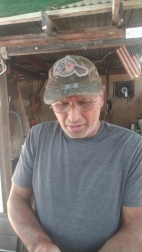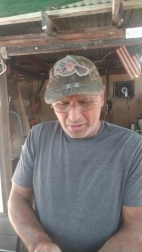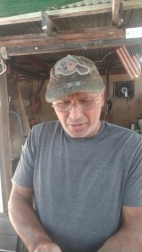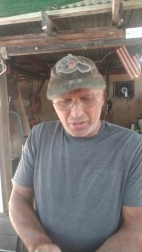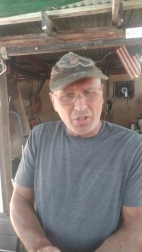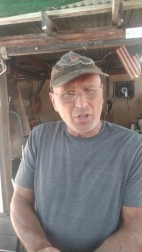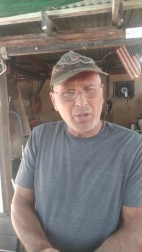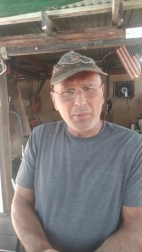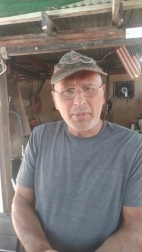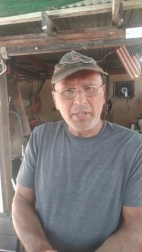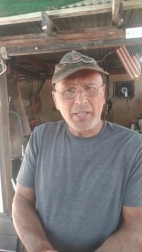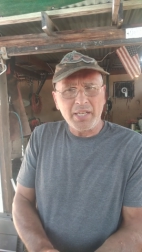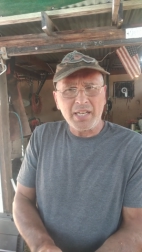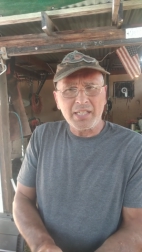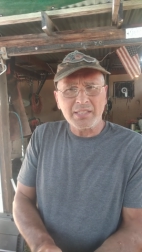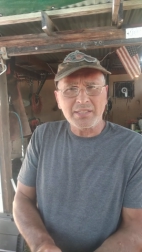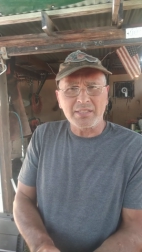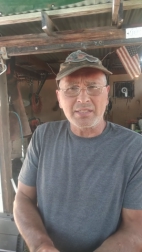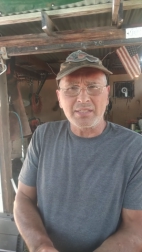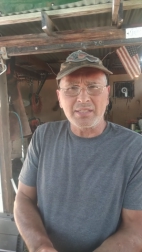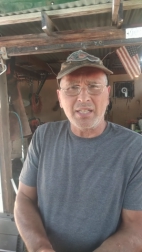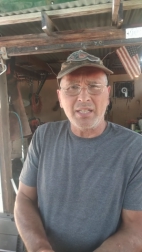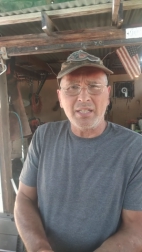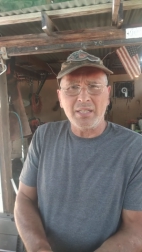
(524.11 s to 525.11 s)
Nobody has
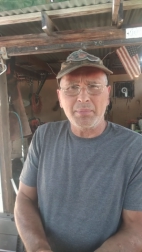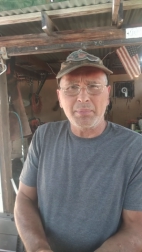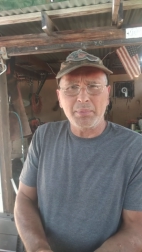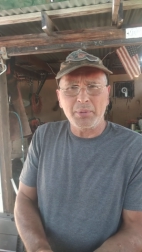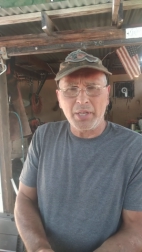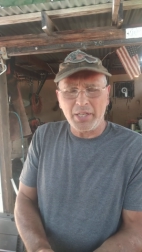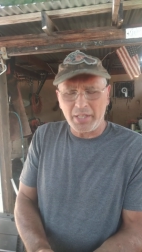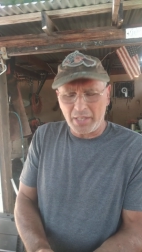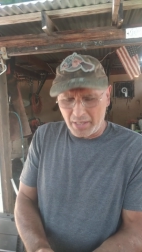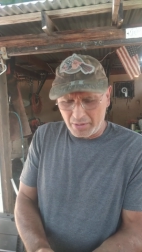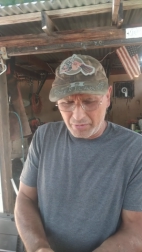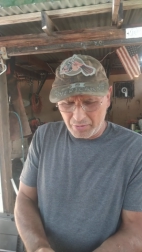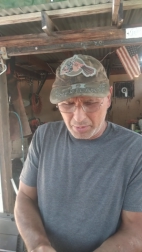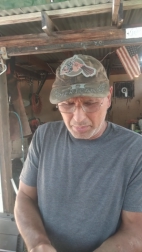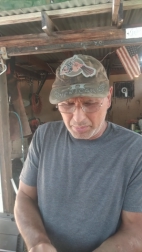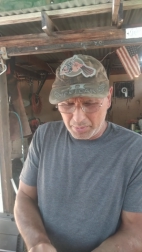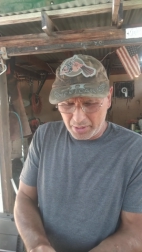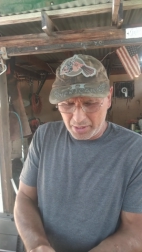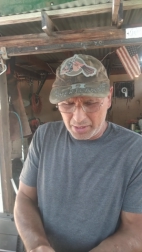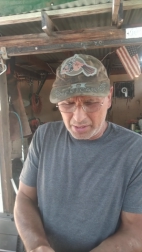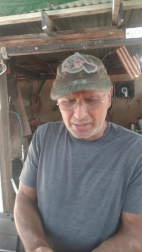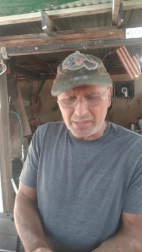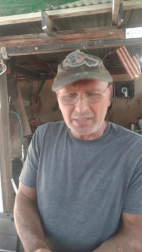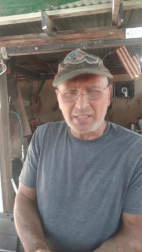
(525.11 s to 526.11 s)
to celebrate
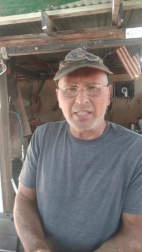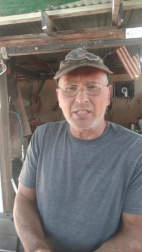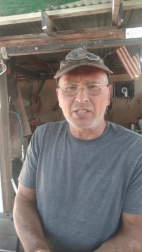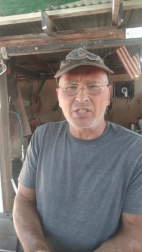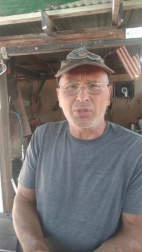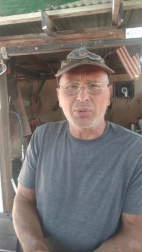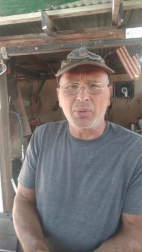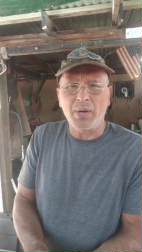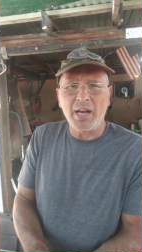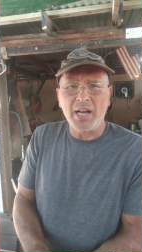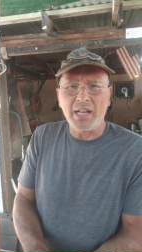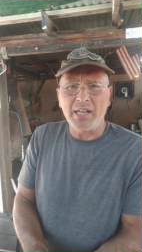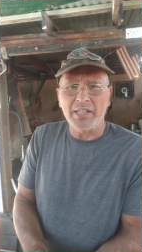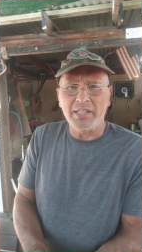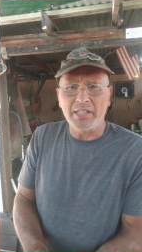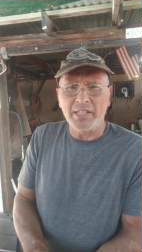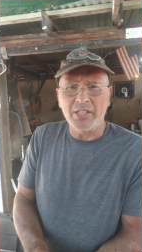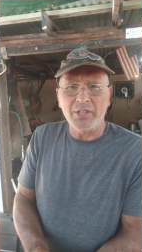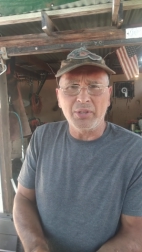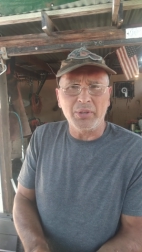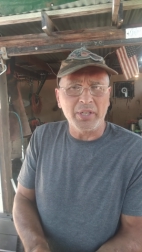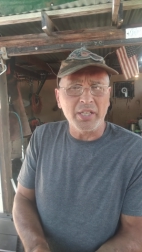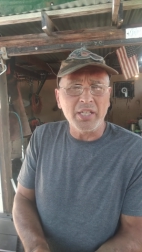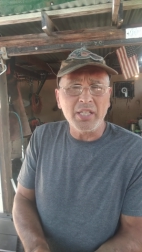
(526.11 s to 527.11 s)
everybody's
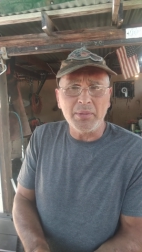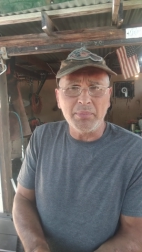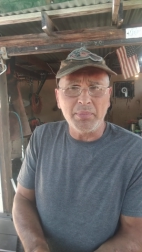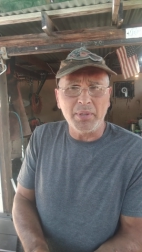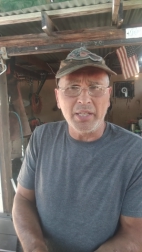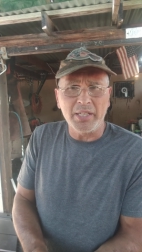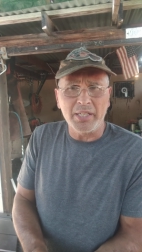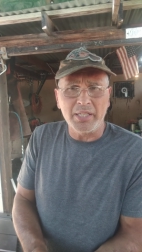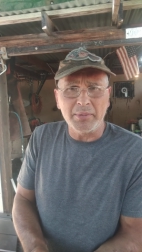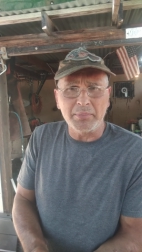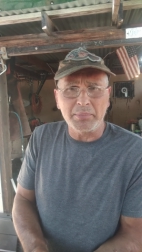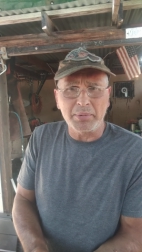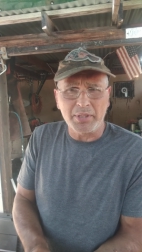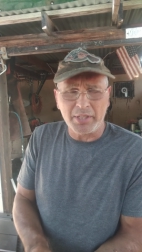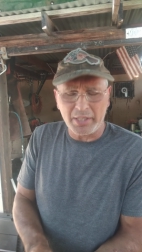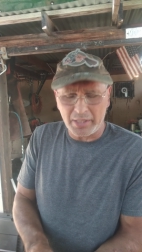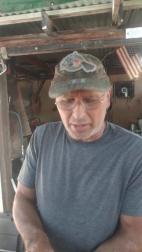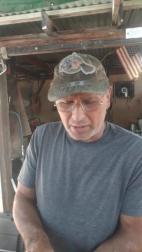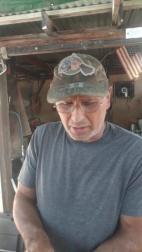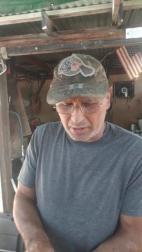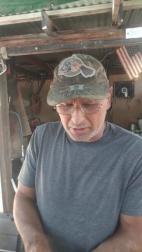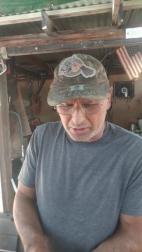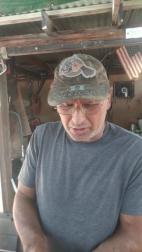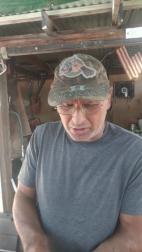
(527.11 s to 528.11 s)
sexuality, or anybody in
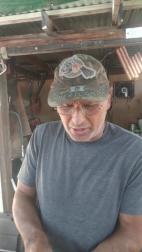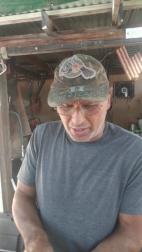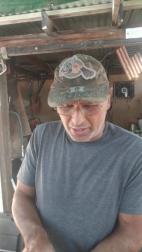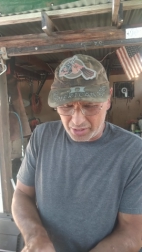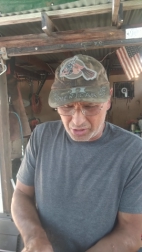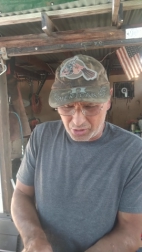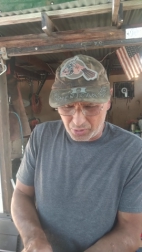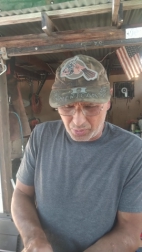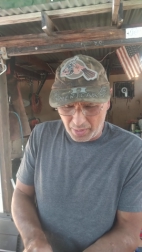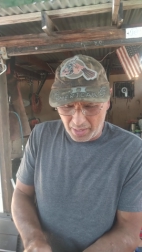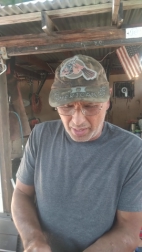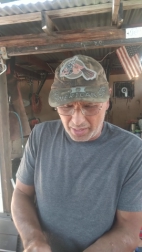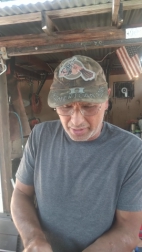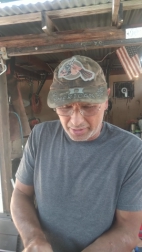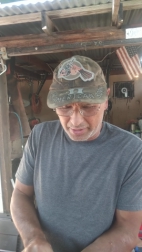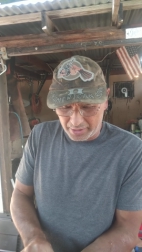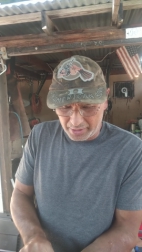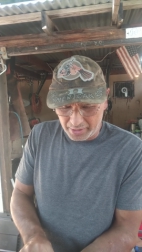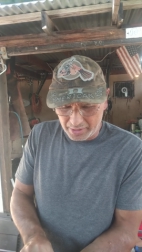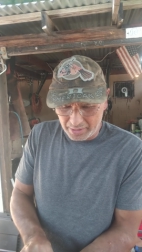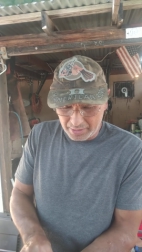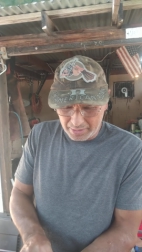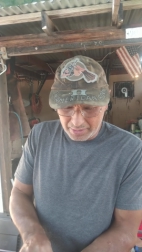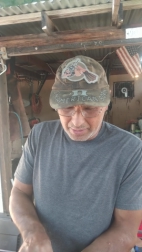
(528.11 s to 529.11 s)
particular
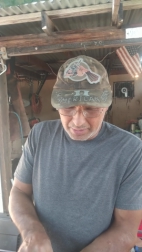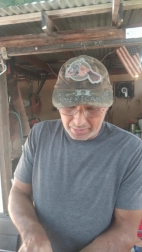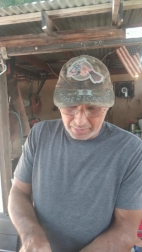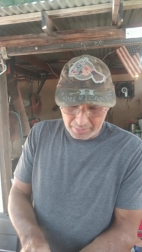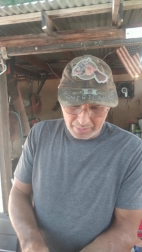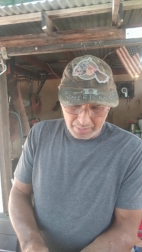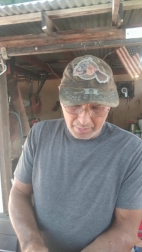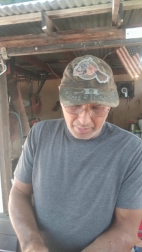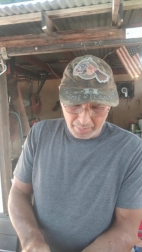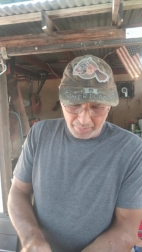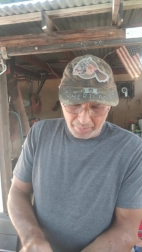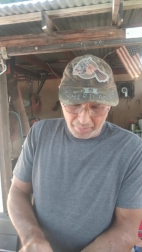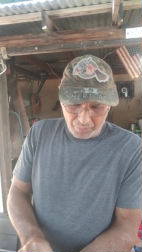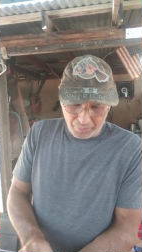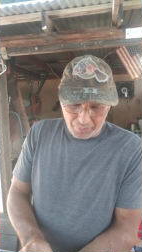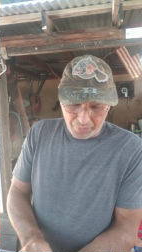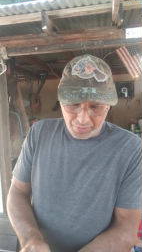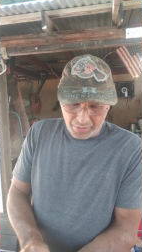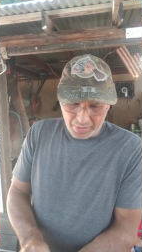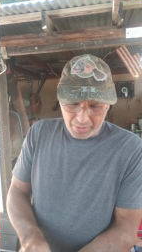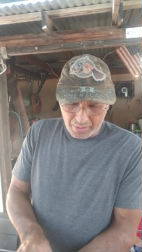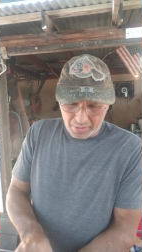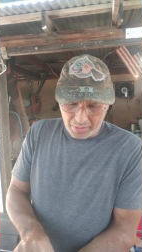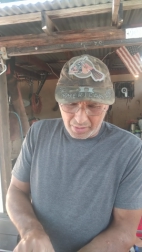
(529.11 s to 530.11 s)
sexuality,
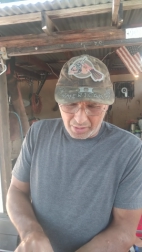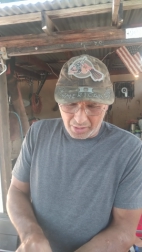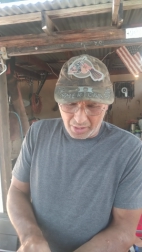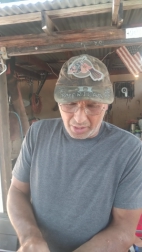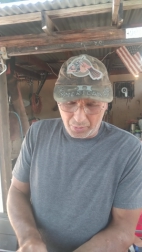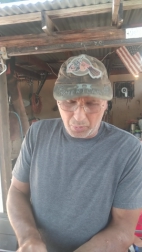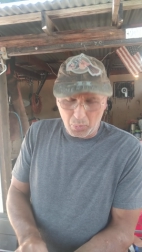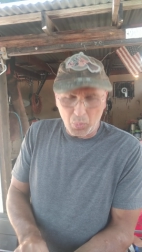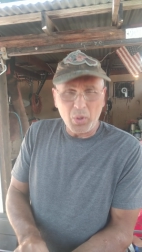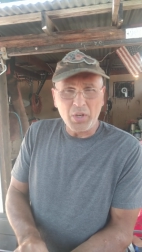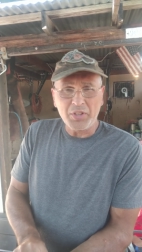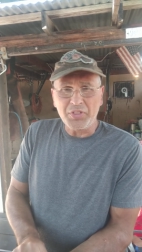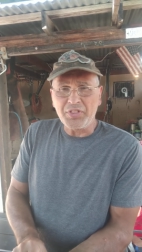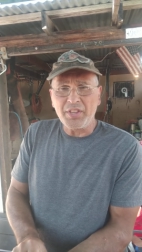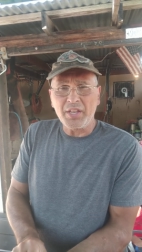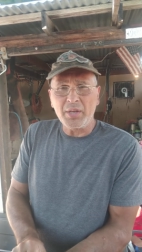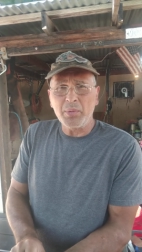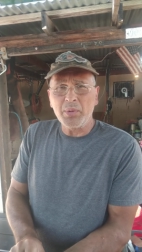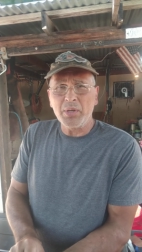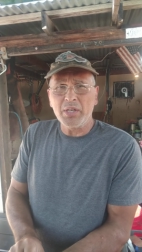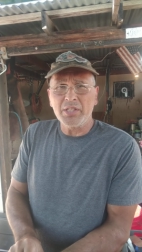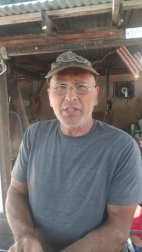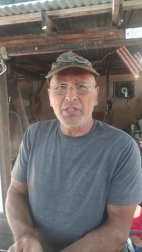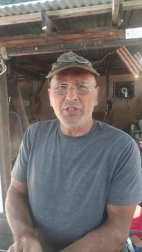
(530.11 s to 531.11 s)
and what they
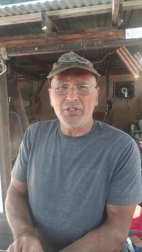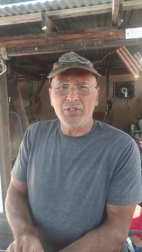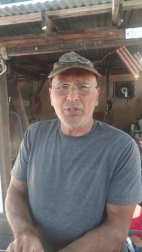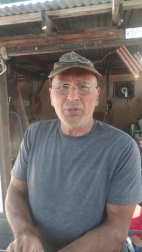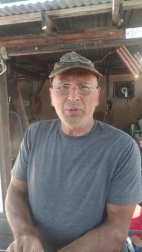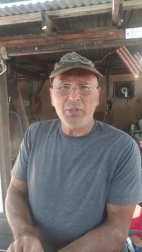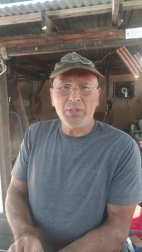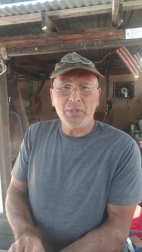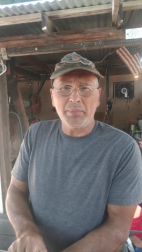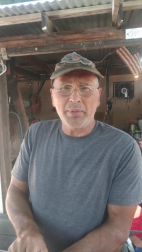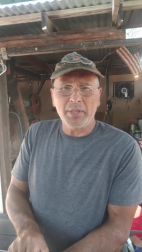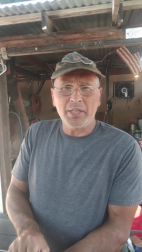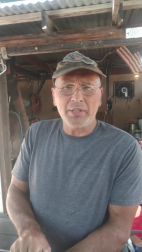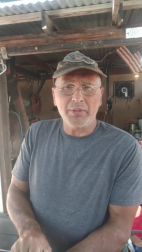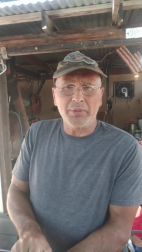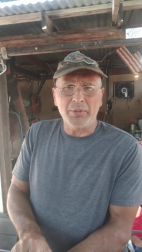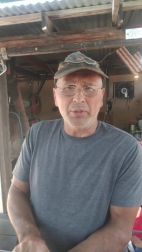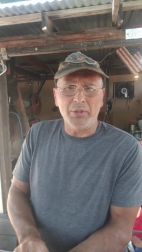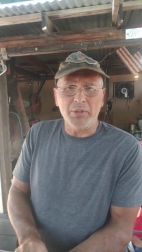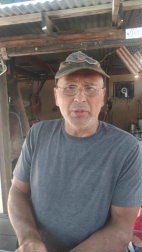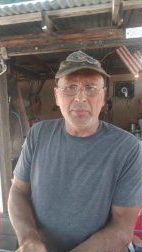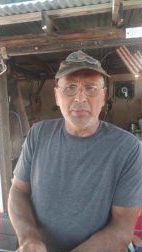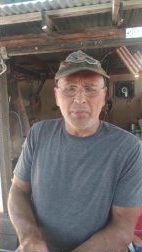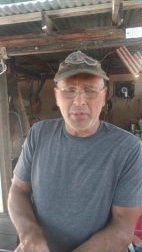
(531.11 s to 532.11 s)
want to do in the
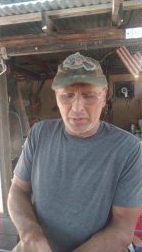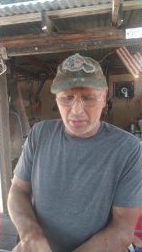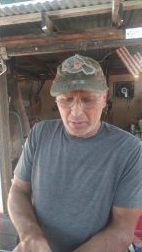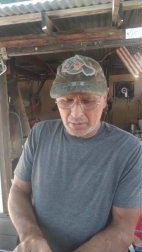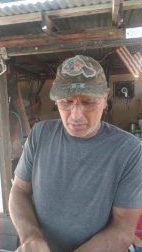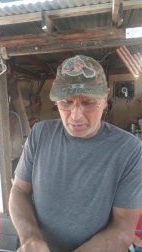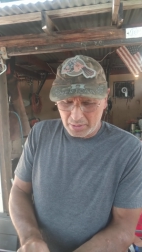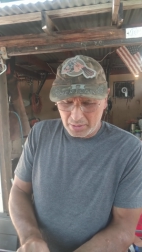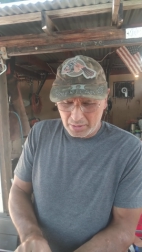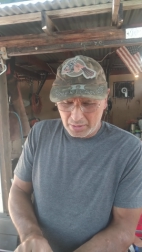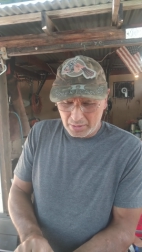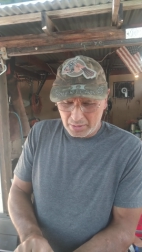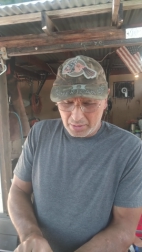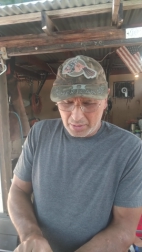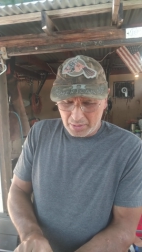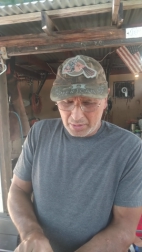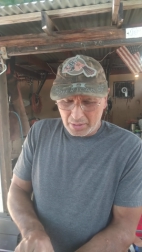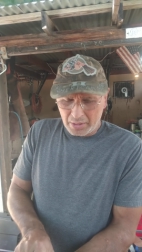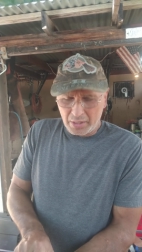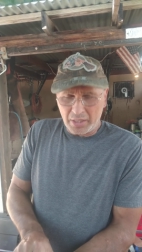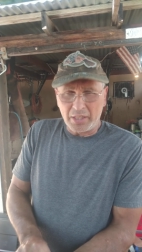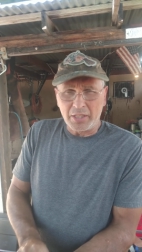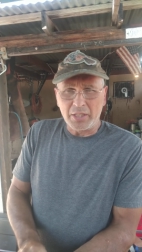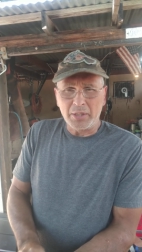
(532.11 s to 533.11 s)
bedroom
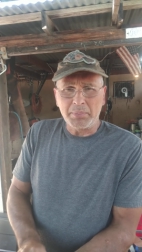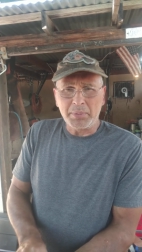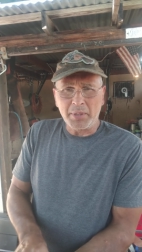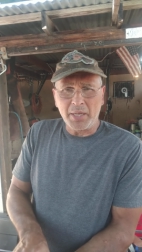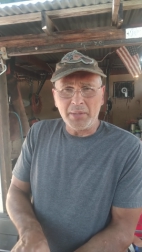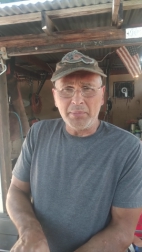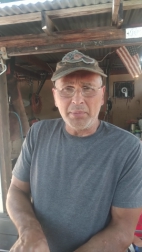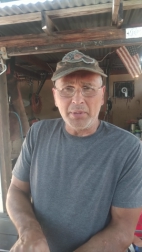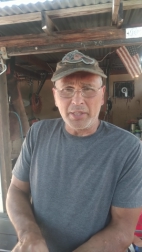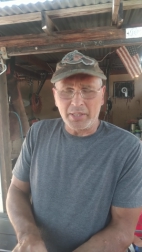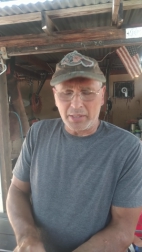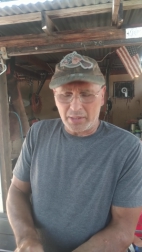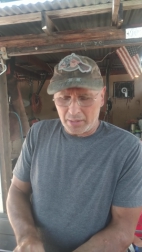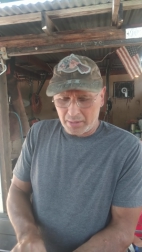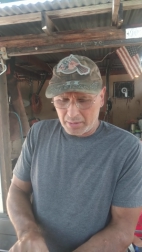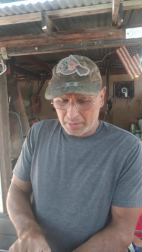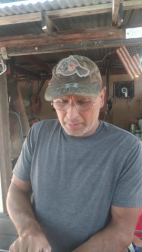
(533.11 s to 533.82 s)
in the public.